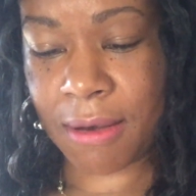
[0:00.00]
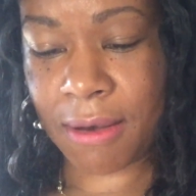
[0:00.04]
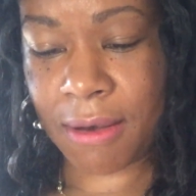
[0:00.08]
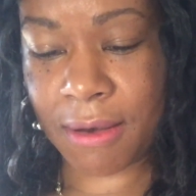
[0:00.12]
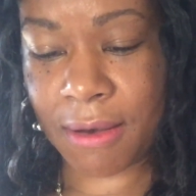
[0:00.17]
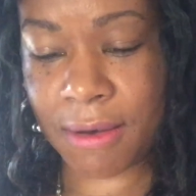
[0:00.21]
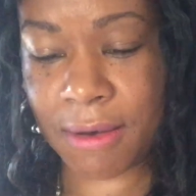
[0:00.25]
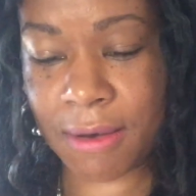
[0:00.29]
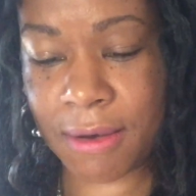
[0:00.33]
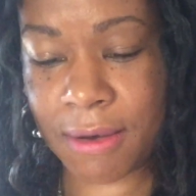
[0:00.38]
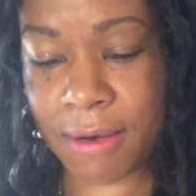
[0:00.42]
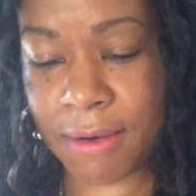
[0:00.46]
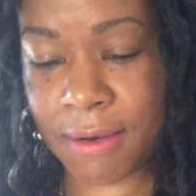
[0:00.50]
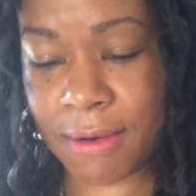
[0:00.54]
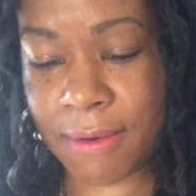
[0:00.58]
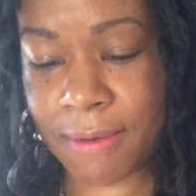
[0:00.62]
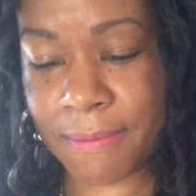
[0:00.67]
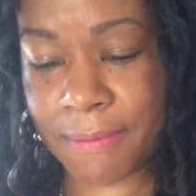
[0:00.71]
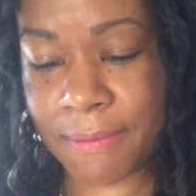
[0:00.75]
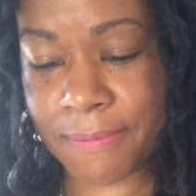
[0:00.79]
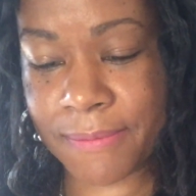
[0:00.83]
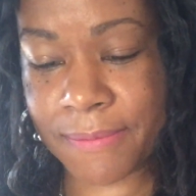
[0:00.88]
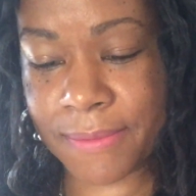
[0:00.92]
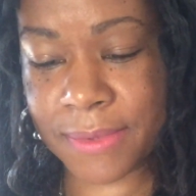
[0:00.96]

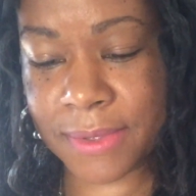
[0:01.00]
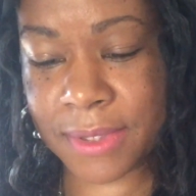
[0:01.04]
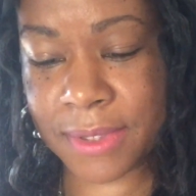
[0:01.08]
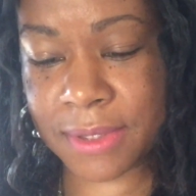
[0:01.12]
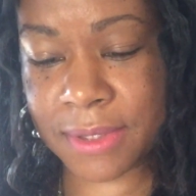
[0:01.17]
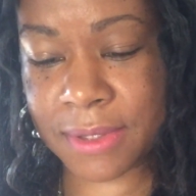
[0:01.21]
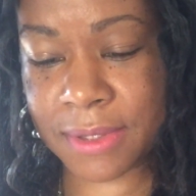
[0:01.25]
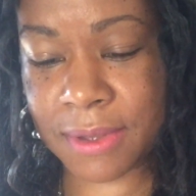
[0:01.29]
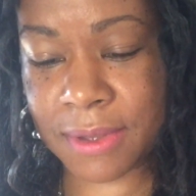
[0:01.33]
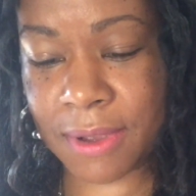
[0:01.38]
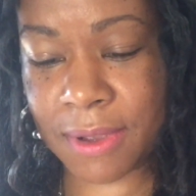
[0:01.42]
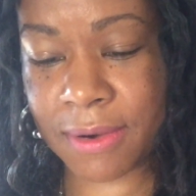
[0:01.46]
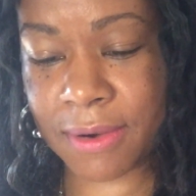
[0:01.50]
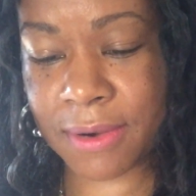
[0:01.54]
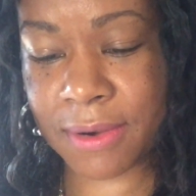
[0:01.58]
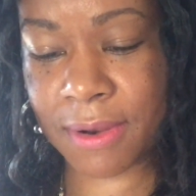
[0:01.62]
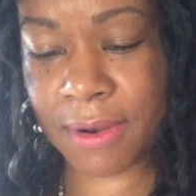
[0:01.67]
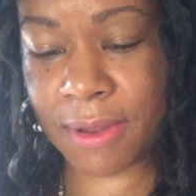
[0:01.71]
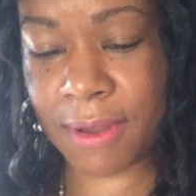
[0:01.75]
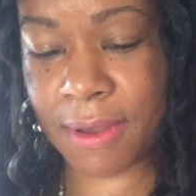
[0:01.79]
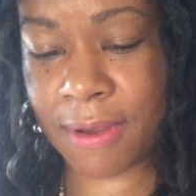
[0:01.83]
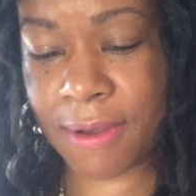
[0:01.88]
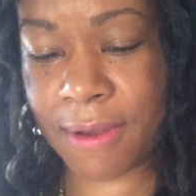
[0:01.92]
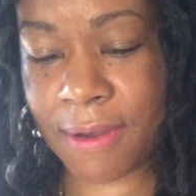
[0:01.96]

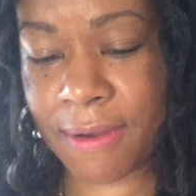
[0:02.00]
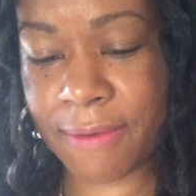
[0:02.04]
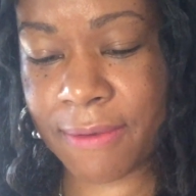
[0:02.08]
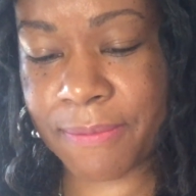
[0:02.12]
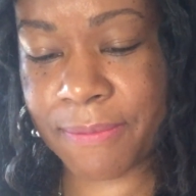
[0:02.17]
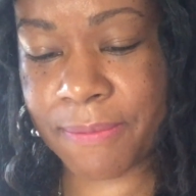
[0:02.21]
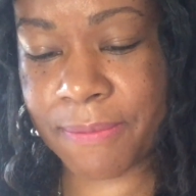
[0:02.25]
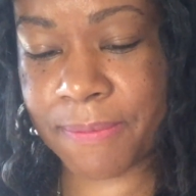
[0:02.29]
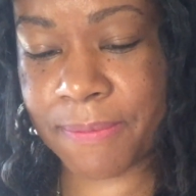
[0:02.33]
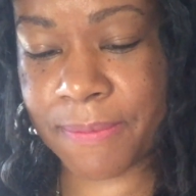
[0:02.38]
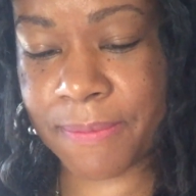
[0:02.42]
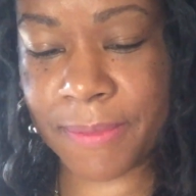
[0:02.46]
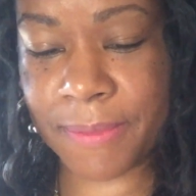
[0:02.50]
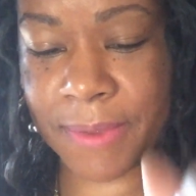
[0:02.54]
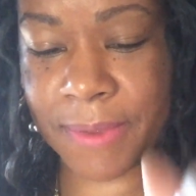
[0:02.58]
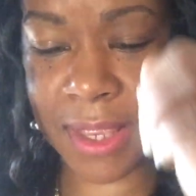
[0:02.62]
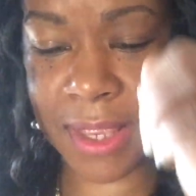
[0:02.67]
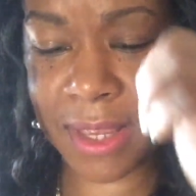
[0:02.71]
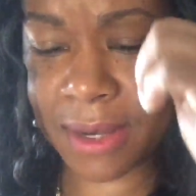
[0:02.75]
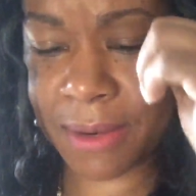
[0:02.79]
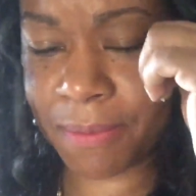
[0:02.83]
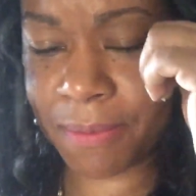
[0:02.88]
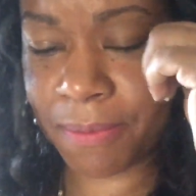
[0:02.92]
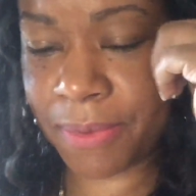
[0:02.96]
Started off
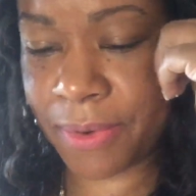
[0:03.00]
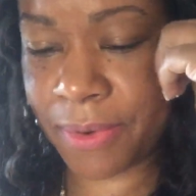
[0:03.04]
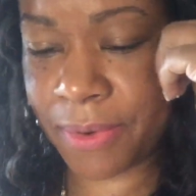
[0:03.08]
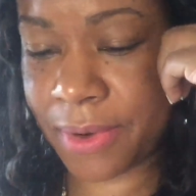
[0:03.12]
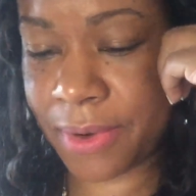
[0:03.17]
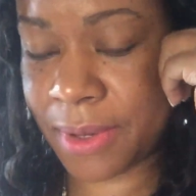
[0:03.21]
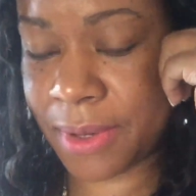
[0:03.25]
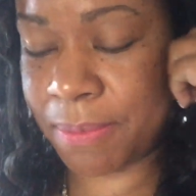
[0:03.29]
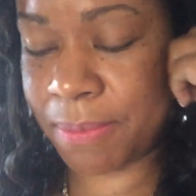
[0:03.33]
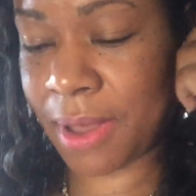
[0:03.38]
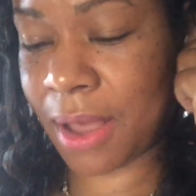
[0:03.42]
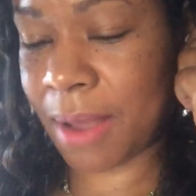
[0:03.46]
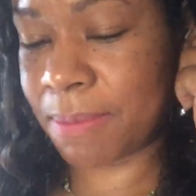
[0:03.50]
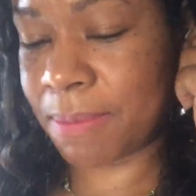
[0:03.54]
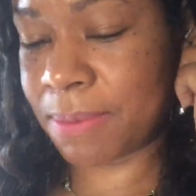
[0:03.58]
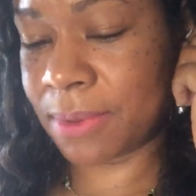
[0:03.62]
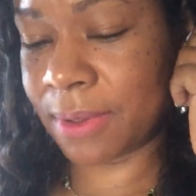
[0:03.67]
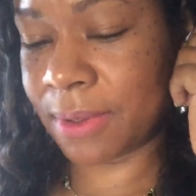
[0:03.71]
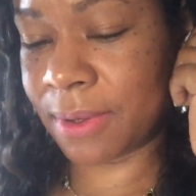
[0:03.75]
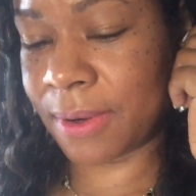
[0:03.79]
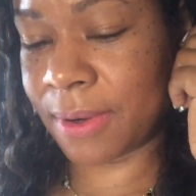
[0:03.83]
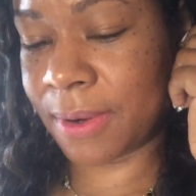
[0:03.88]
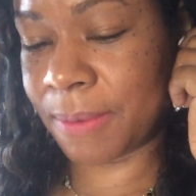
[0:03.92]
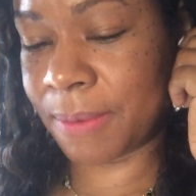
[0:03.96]
getting pretty
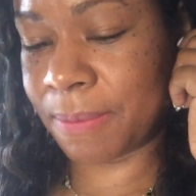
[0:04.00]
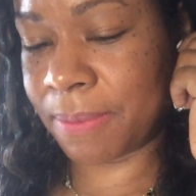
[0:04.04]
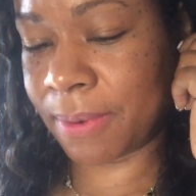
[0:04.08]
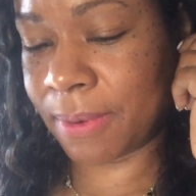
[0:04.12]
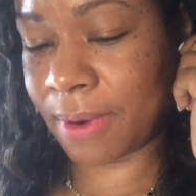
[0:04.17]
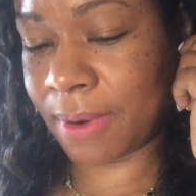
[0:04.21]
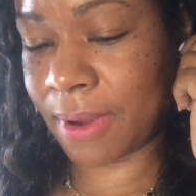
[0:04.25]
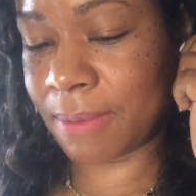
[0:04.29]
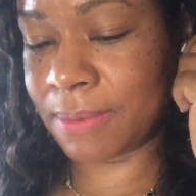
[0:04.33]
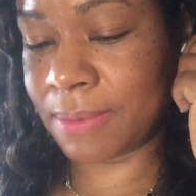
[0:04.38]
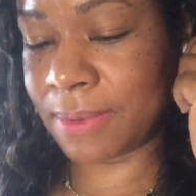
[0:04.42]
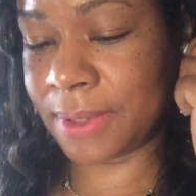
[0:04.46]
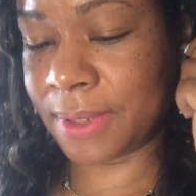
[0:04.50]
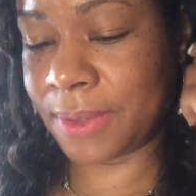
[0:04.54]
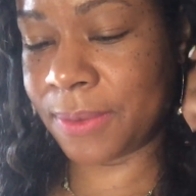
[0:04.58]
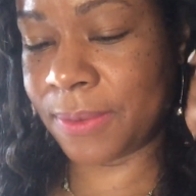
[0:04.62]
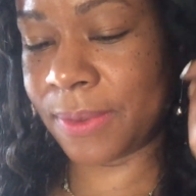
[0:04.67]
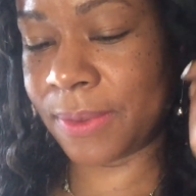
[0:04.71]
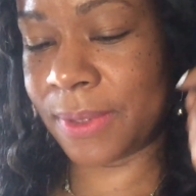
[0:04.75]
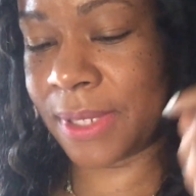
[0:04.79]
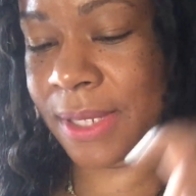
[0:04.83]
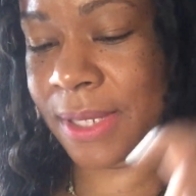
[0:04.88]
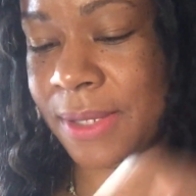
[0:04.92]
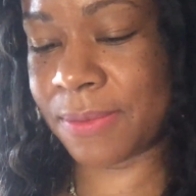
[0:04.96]
popular probably
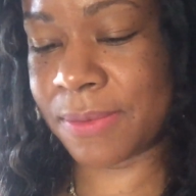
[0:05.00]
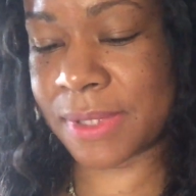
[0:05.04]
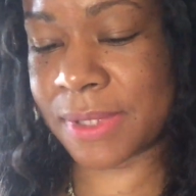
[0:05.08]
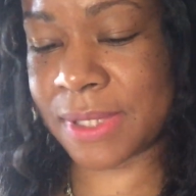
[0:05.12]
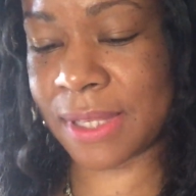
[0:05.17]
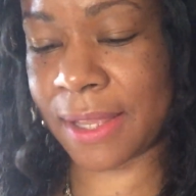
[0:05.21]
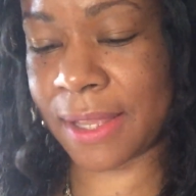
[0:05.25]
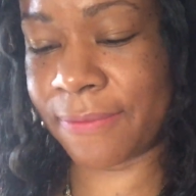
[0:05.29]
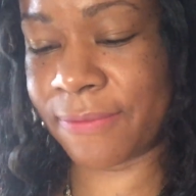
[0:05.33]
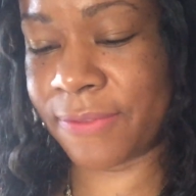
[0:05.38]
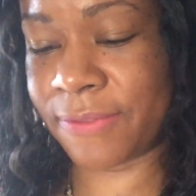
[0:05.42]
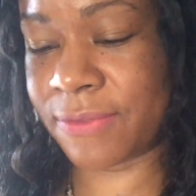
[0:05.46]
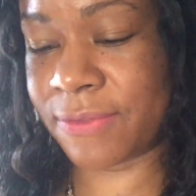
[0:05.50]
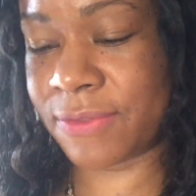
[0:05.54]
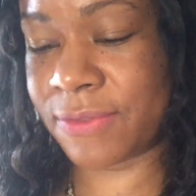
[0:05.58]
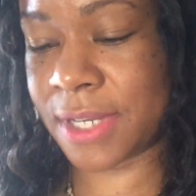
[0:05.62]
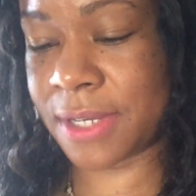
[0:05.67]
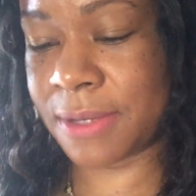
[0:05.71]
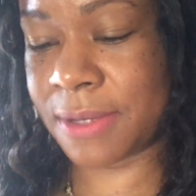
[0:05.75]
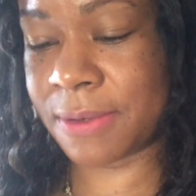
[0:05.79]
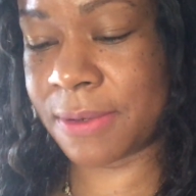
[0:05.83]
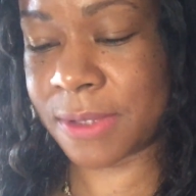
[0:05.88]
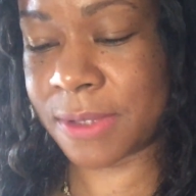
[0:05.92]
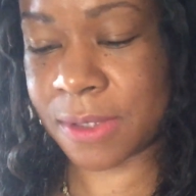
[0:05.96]
when he was like 15